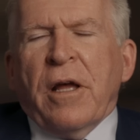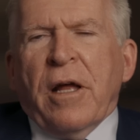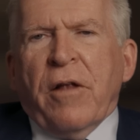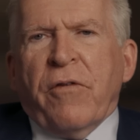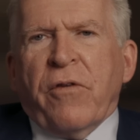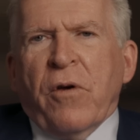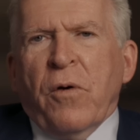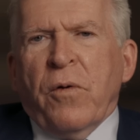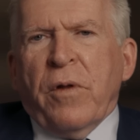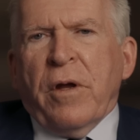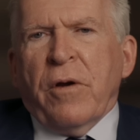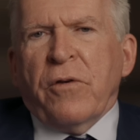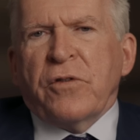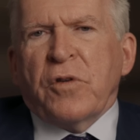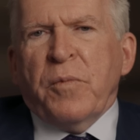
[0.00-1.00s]
And so
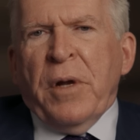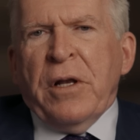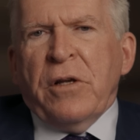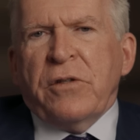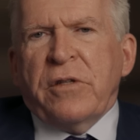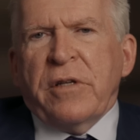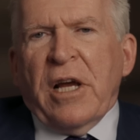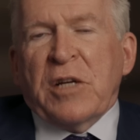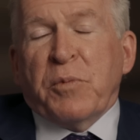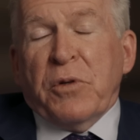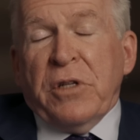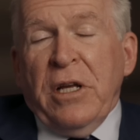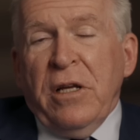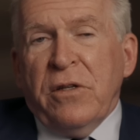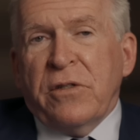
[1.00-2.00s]
there's tremendous
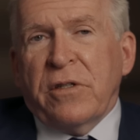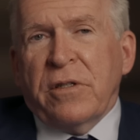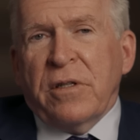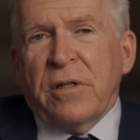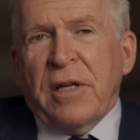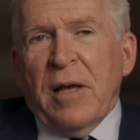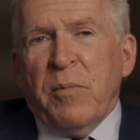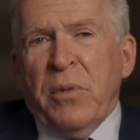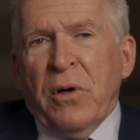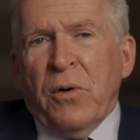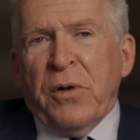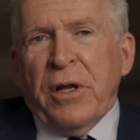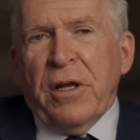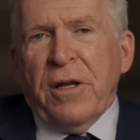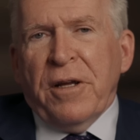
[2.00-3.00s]
expertise and
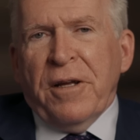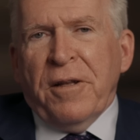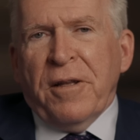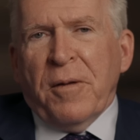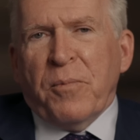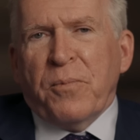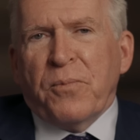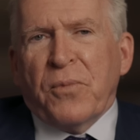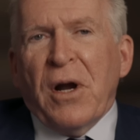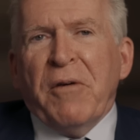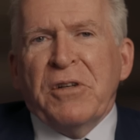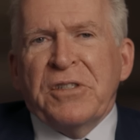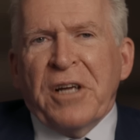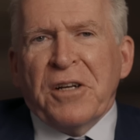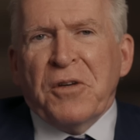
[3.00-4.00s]
capability in the
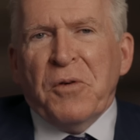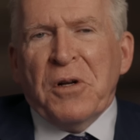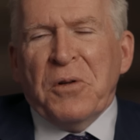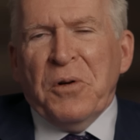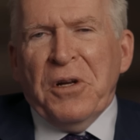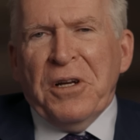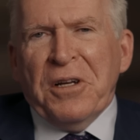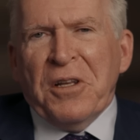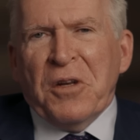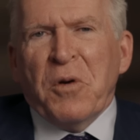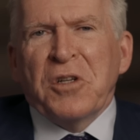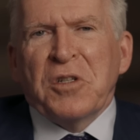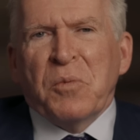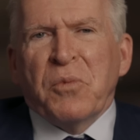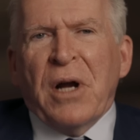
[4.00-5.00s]
private sector, including in the
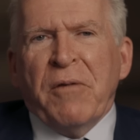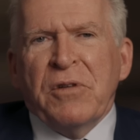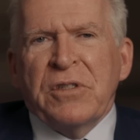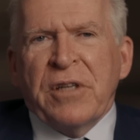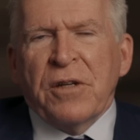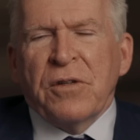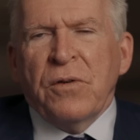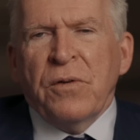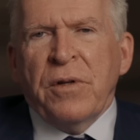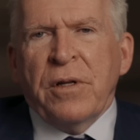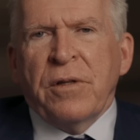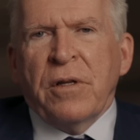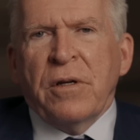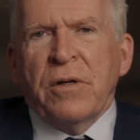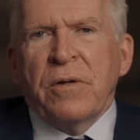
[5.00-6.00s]
Russian private sector,
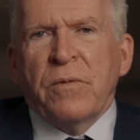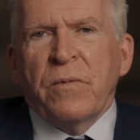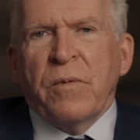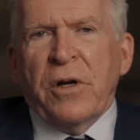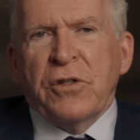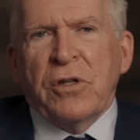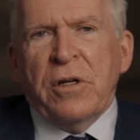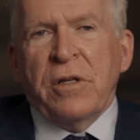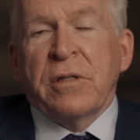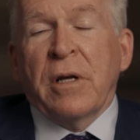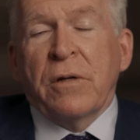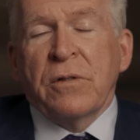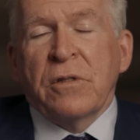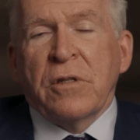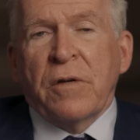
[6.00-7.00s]
that the Russian
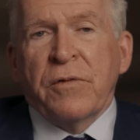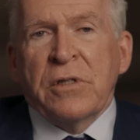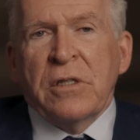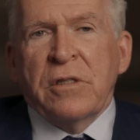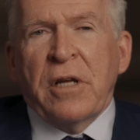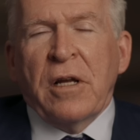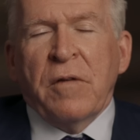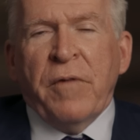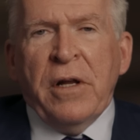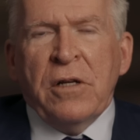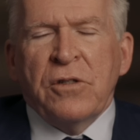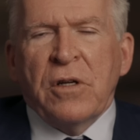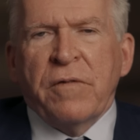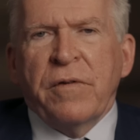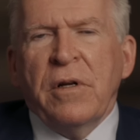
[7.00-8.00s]
intelligence services take
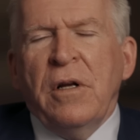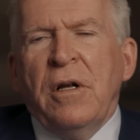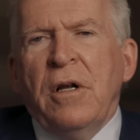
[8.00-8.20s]
advantage of.